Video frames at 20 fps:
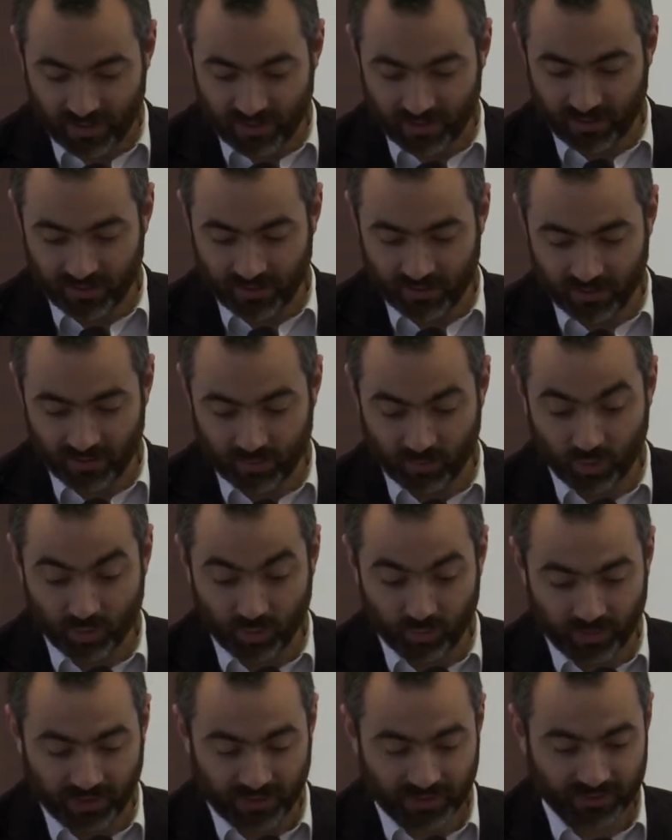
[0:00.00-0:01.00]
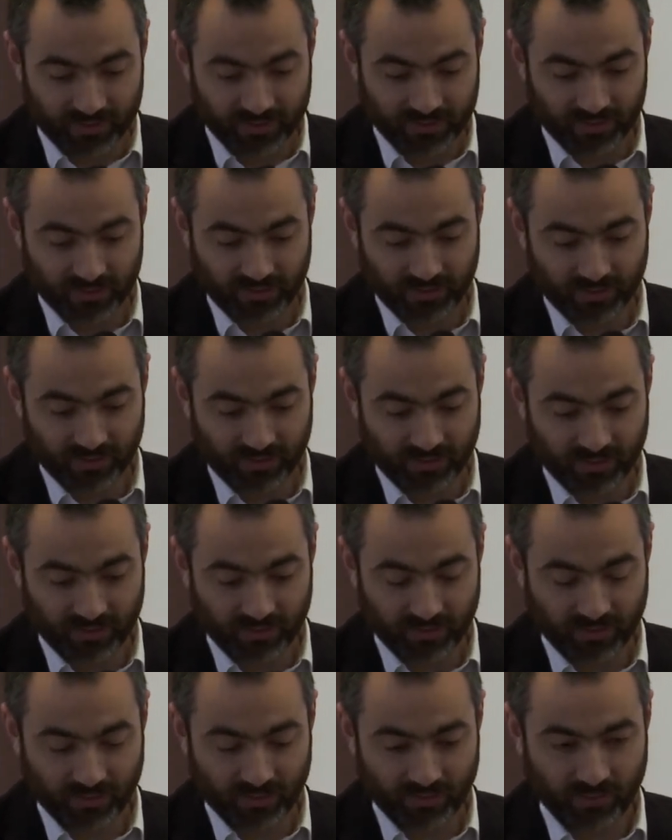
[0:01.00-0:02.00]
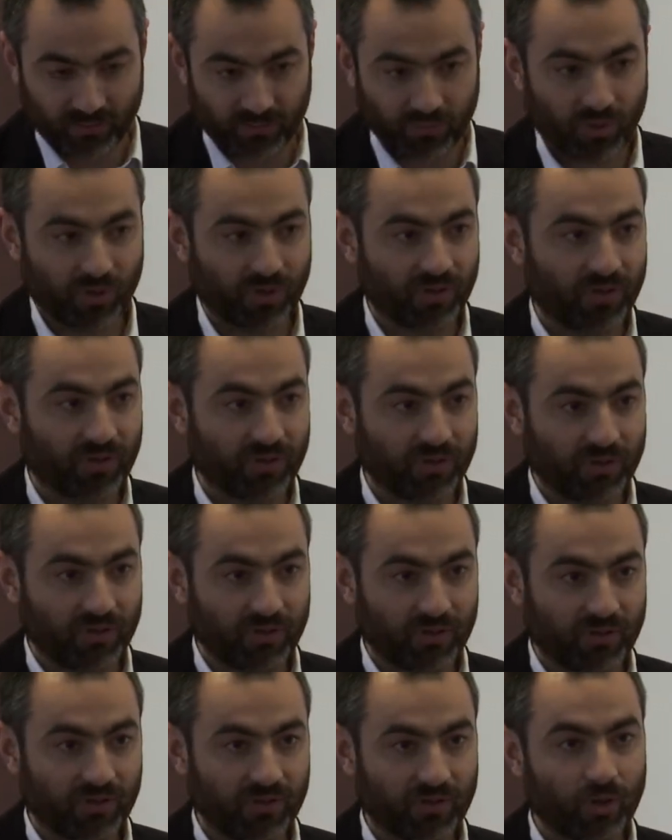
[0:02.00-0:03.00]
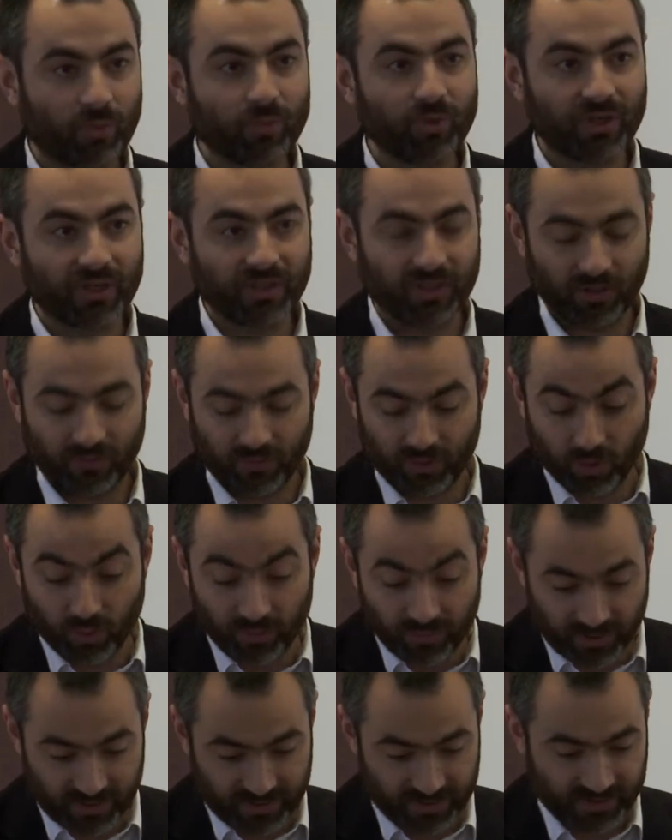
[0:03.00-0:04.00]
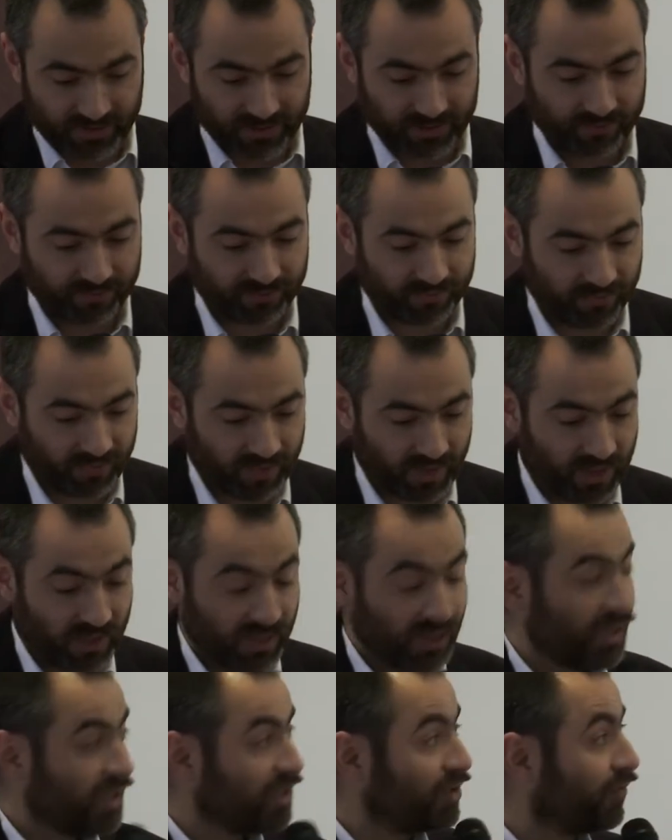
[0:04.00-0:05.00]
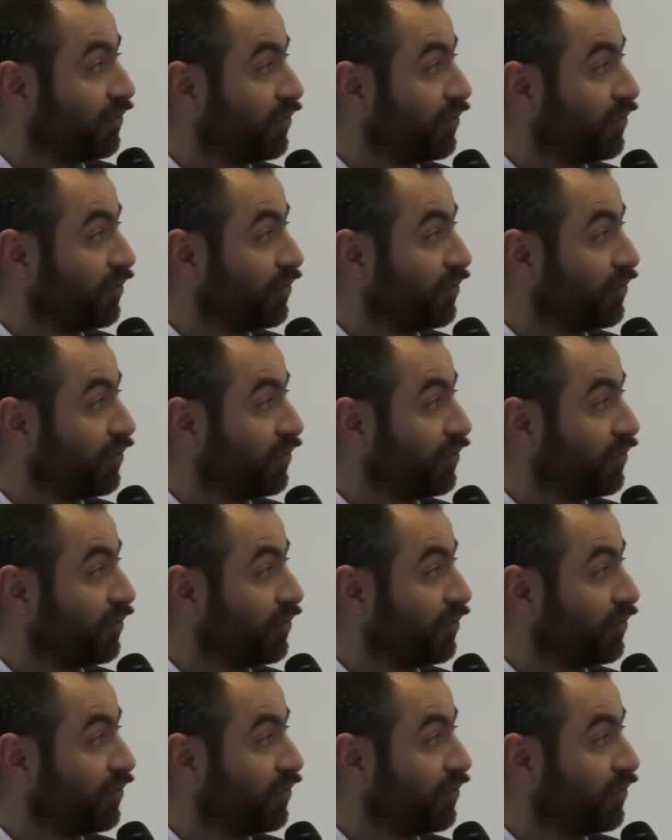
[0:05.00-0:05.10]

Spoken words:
a monument for a community of a university. So